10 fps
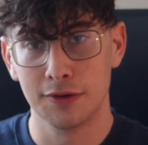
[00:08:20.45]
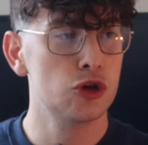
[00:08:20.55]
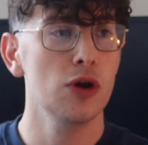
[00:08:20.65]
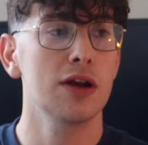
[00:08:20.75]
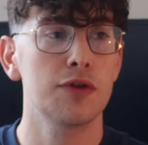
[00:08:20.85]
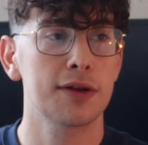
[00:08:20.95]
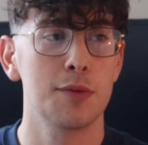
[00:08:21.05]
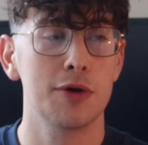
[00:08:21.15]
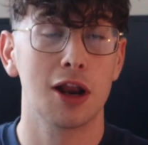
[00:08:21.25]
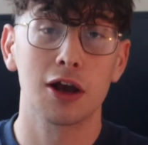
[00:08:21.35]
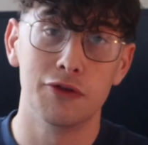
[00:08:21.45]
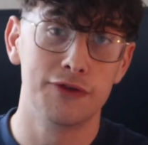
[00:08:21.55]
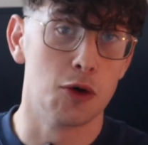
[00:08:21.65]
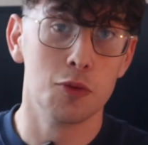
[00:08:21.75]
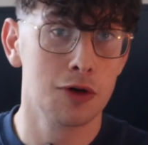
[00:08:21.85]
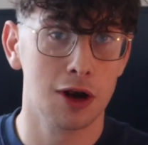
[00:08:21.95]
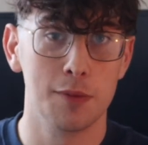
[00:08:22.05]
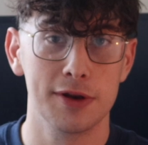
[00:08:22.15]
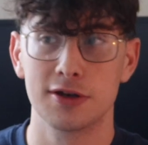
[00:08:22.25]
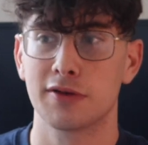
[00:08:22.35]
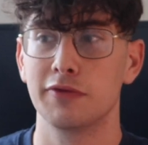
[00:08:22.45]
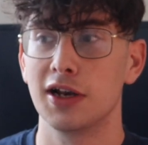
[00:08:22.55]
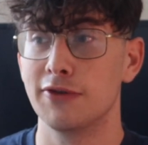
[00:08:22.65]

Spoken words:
Shooting for someone like a football club is just really